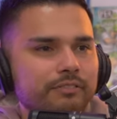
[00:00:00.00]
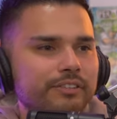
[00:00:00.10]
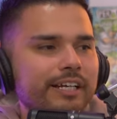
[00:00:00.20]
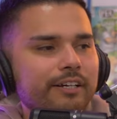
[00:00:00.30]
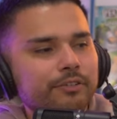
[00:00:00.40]
If I
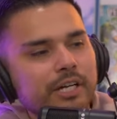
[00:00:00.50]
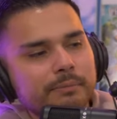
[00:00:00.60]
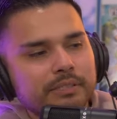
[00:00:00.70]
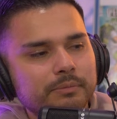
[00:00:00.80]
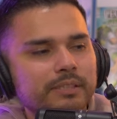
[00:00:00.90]
was gonna
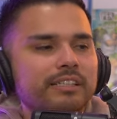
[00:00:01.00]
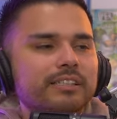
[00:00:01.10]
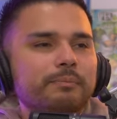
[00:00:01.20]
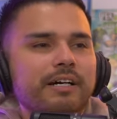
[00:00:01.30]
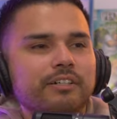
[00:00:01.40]
airdrop it to me, then
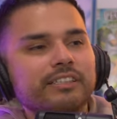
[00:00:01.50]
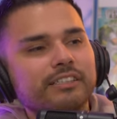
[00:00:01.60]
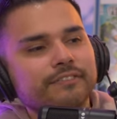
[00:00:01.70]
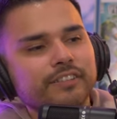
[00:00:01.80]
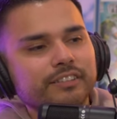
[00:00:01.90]
somehow he's
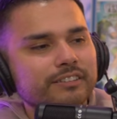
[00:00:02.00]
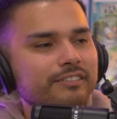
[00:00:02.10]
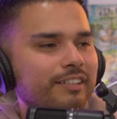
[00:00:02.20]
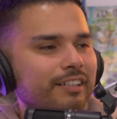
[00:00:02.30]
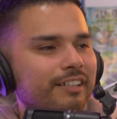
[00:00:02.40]
gonna fucking